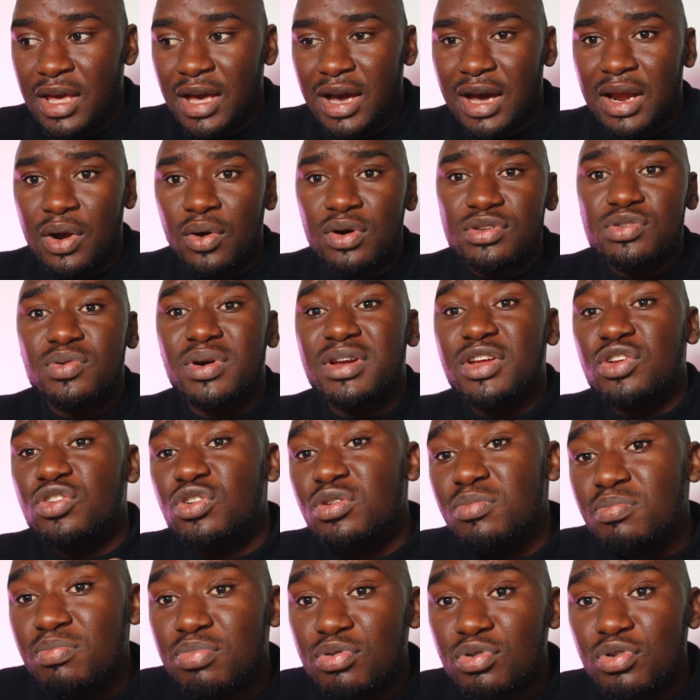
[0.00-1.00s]
And I also wanted to
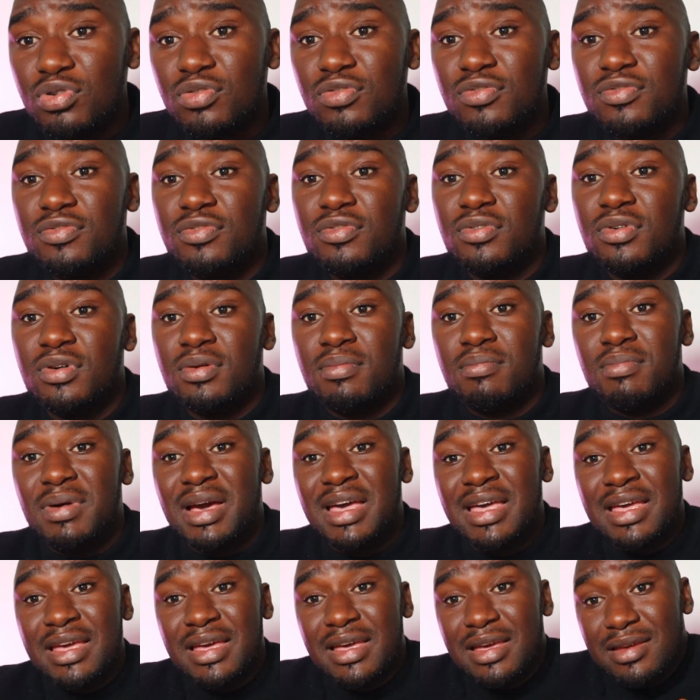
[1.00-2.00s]
improve
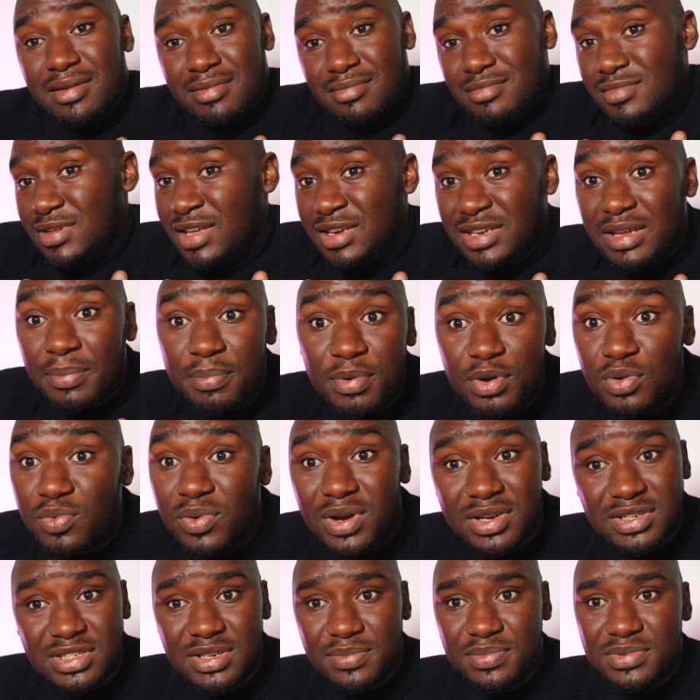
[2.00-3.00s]
my
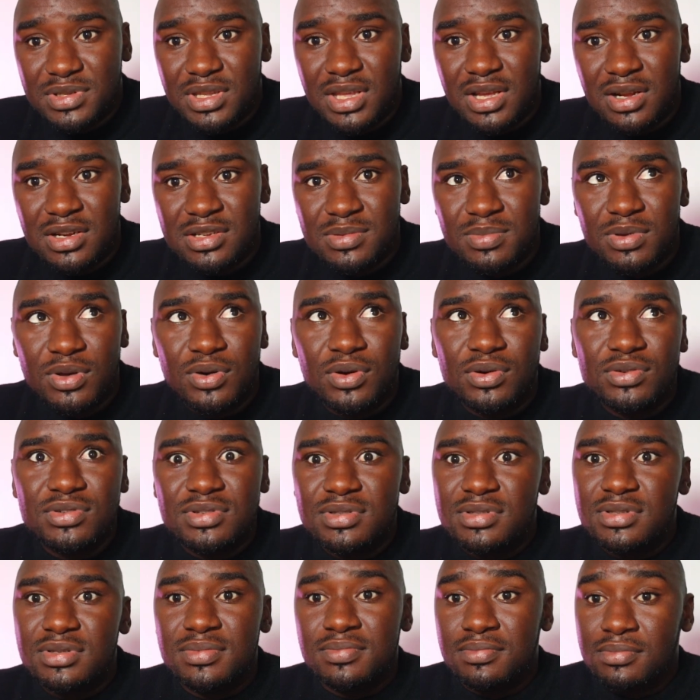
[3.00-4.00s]
entrepreneurship skills
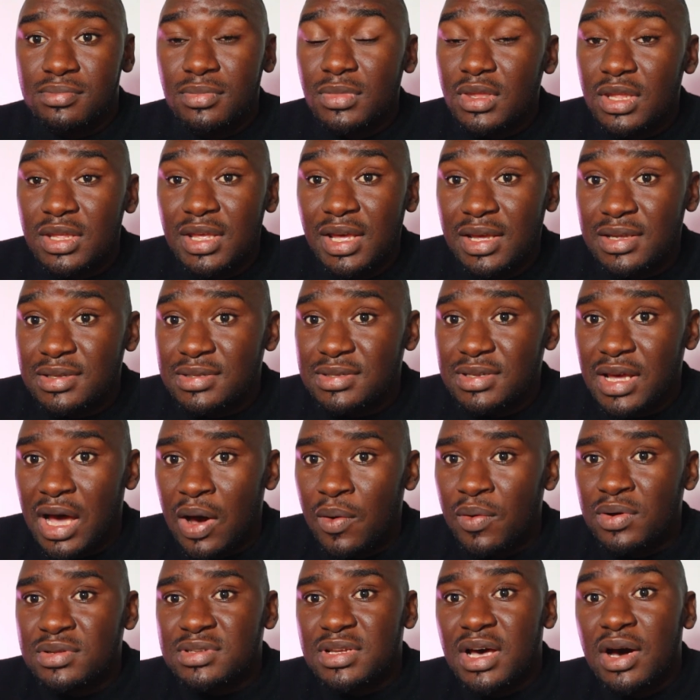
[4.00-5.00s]
because, yes, I
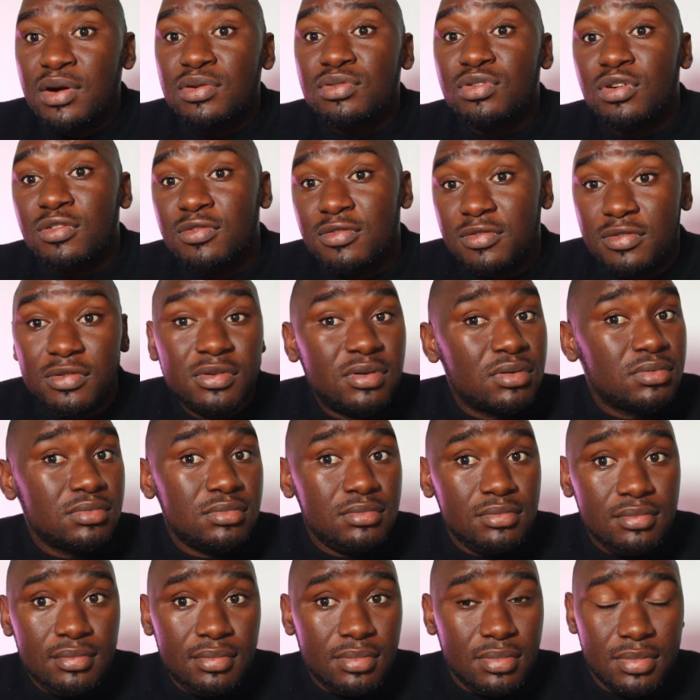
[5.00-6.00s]
was out of
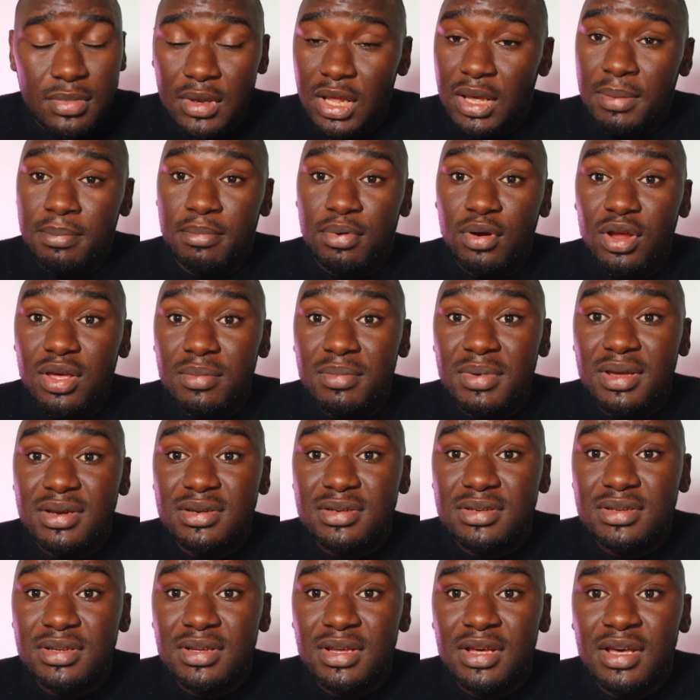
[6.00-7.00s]

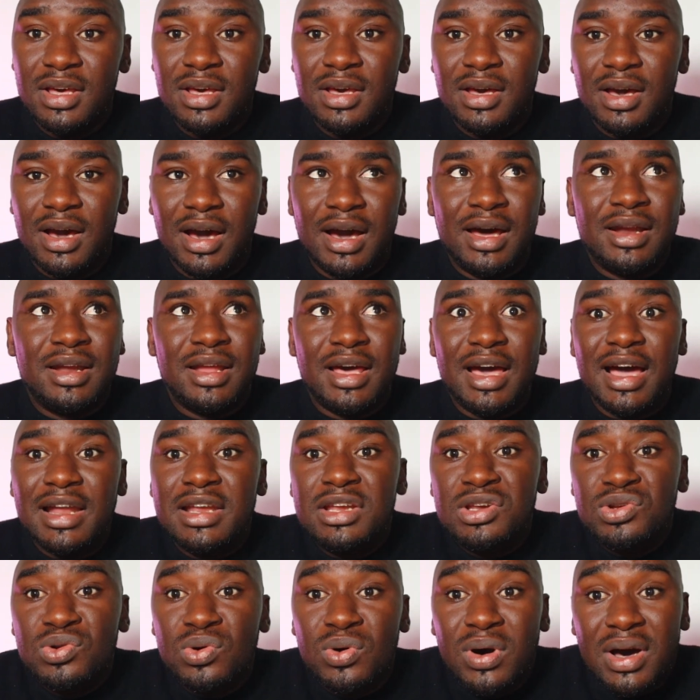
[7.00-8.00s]
employment and I
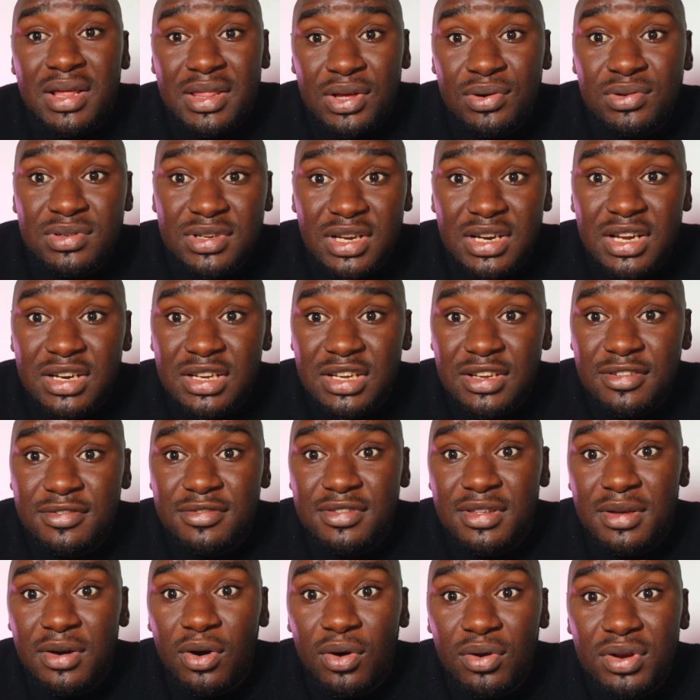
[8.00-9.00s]
had no other alternative.
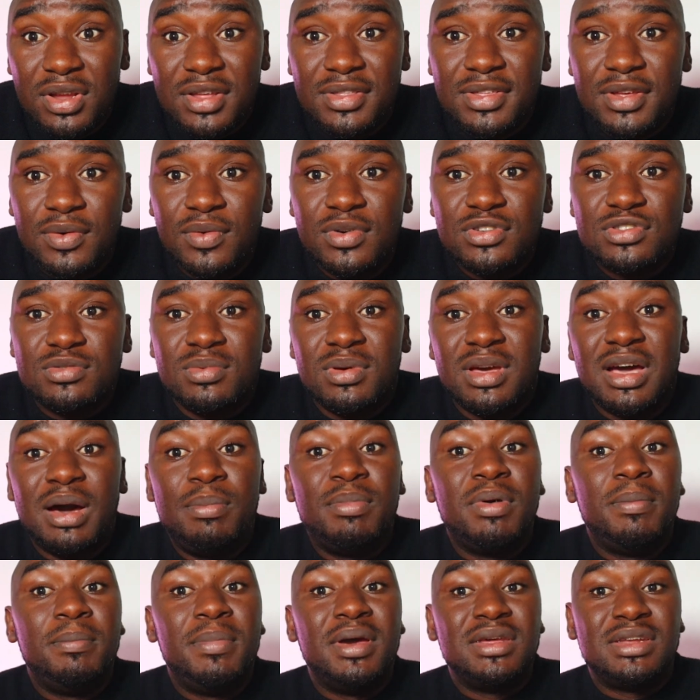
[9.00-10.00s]
The only thing was to
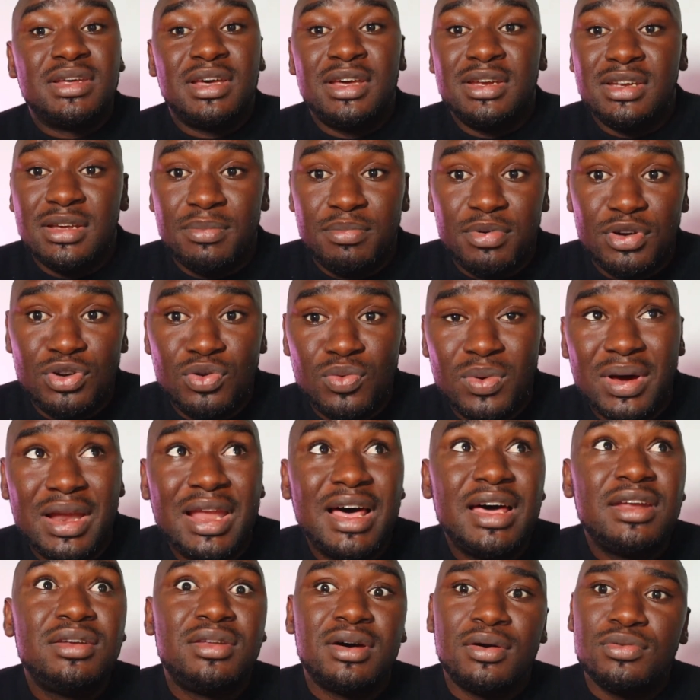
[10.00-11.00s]
become a better entrepreneur. I
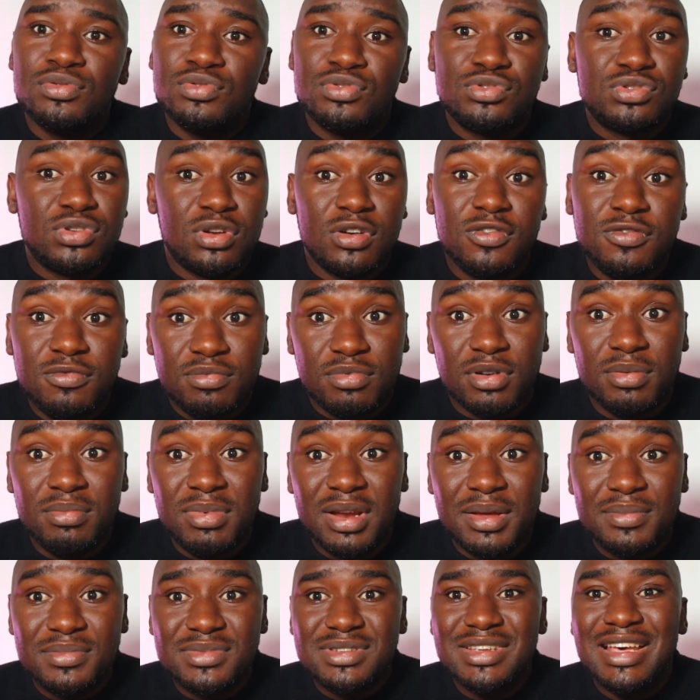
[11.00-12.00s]
learned how to solve
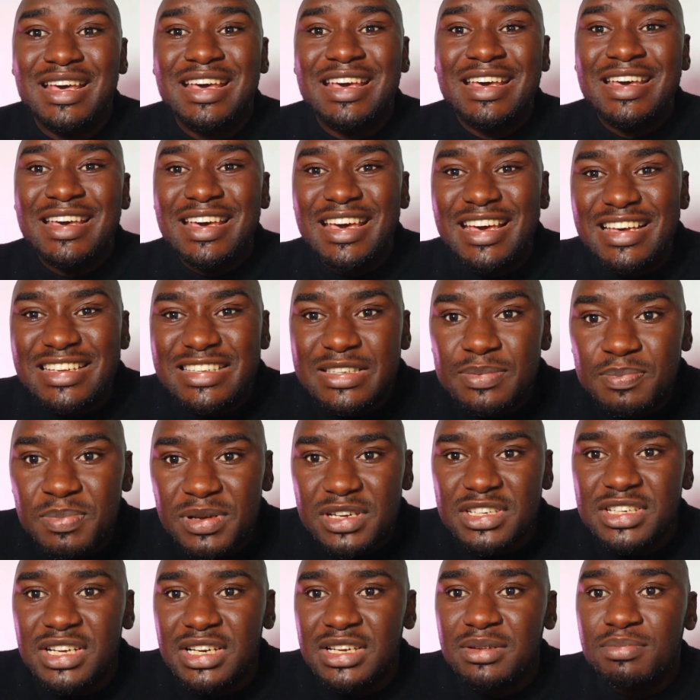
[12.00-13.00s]
problems,
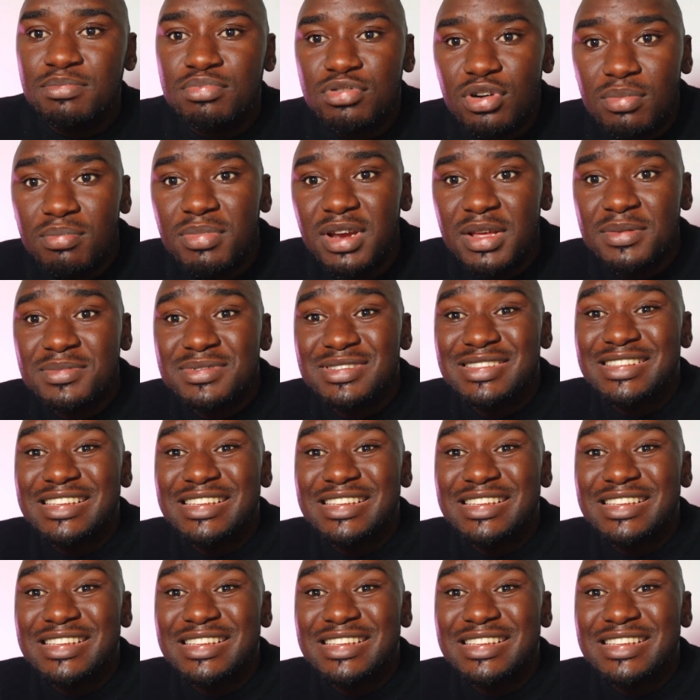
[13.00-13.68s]
especially problems